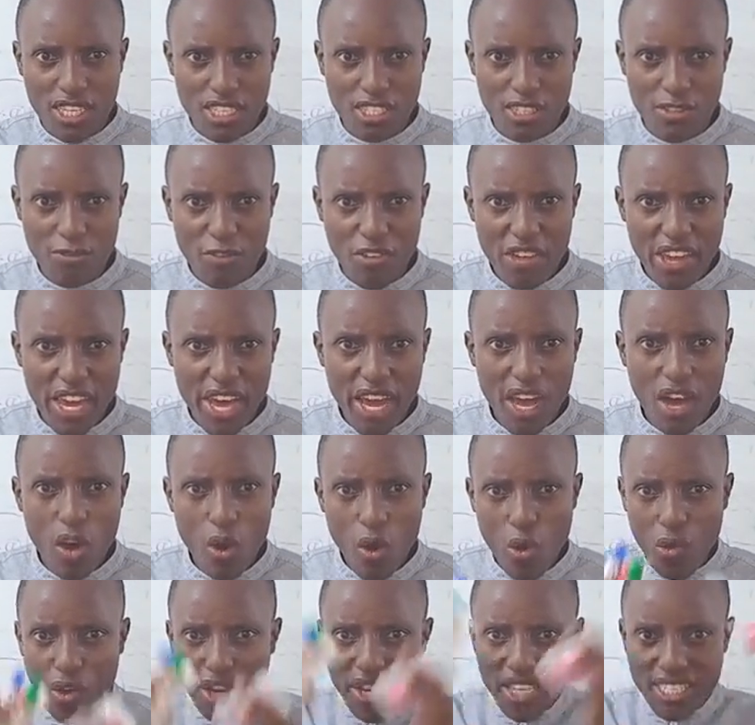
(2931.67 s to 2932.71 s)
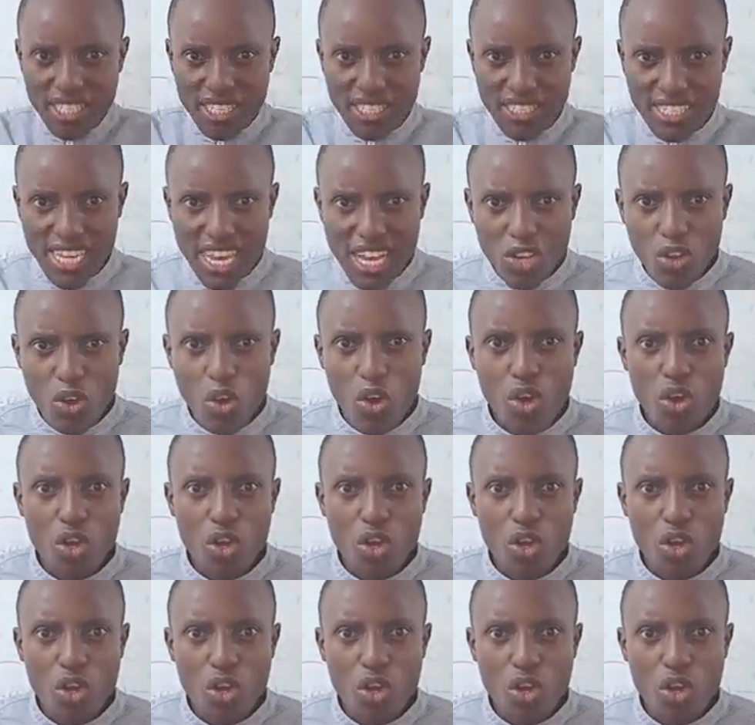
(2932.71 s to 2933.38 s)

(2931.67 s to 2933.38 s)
sphere or it's a cycle,